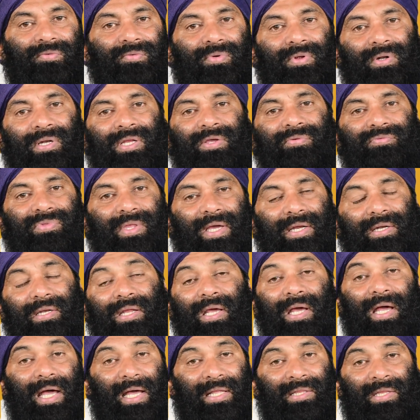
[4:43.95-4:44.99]
will leave
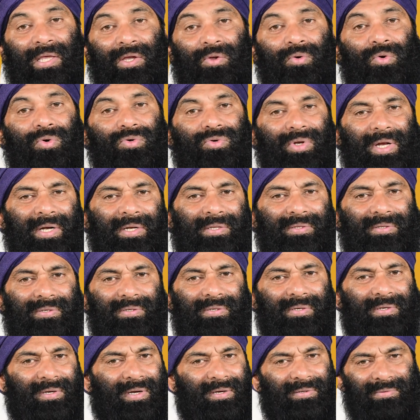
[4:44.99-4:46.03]
that and they go to
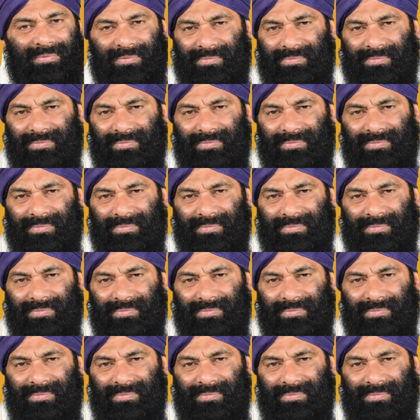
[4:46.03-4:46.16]
another.